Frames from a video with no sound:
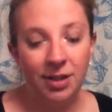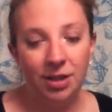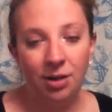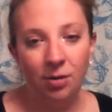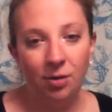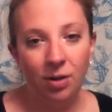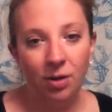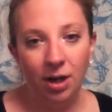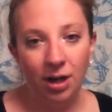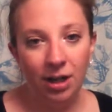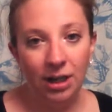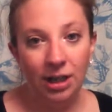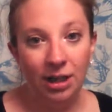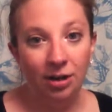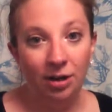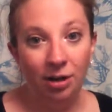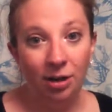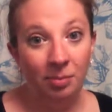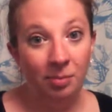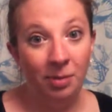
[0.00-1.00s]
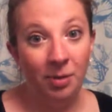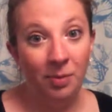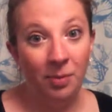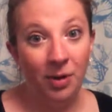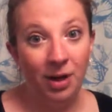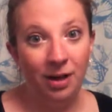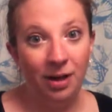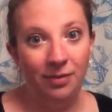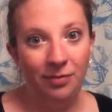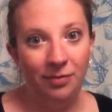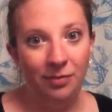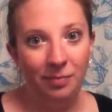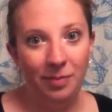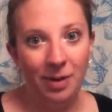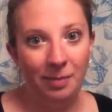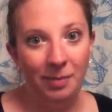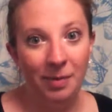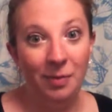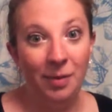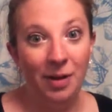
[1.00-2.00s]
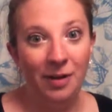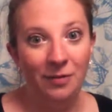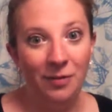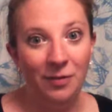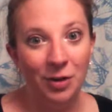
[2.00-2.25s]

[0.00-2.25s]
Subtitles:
Nowhere in here are my midwife